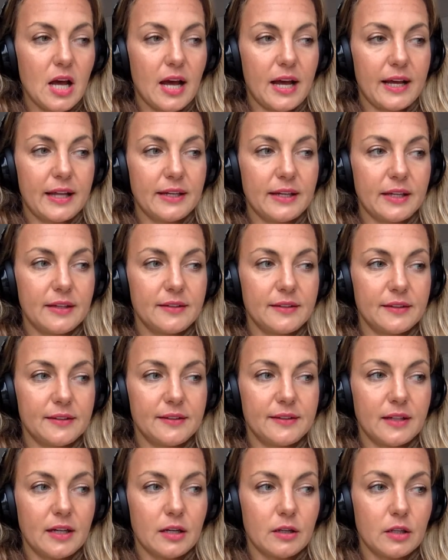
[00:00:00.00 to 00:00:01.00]

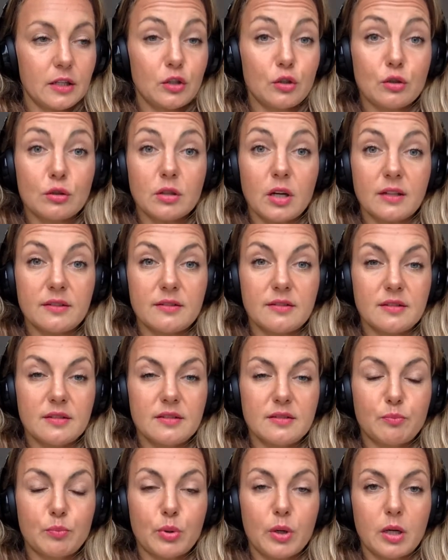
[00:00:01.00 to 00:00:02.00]
unnecessary
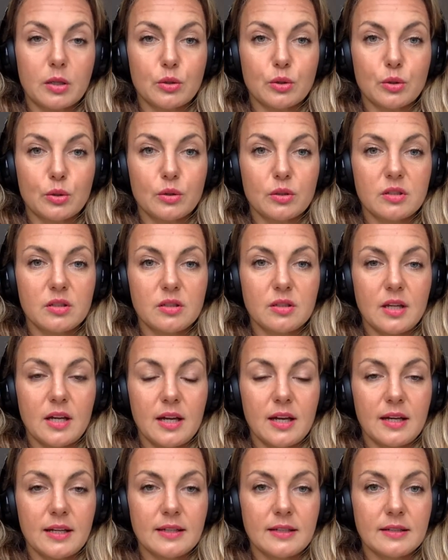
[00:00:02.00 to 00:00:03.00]
stresses, pressures,
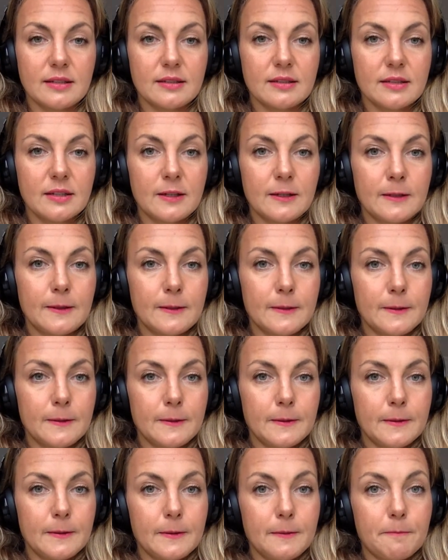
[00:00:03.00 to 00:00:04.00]
and
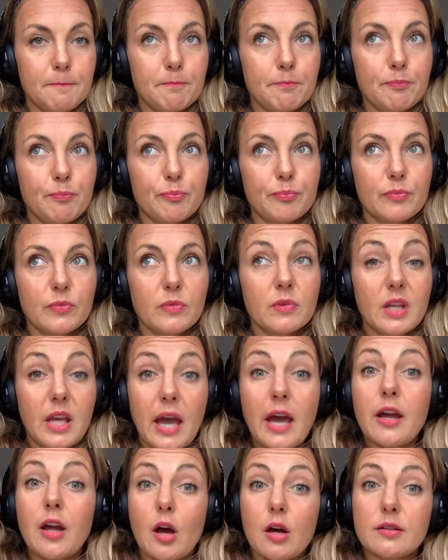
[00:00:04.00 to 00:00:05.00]

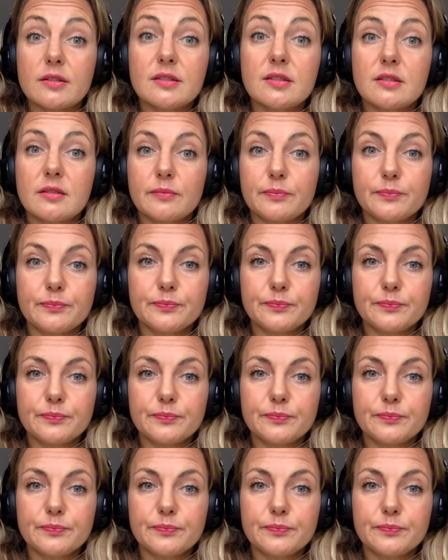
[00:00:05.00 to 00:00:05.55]
chaos.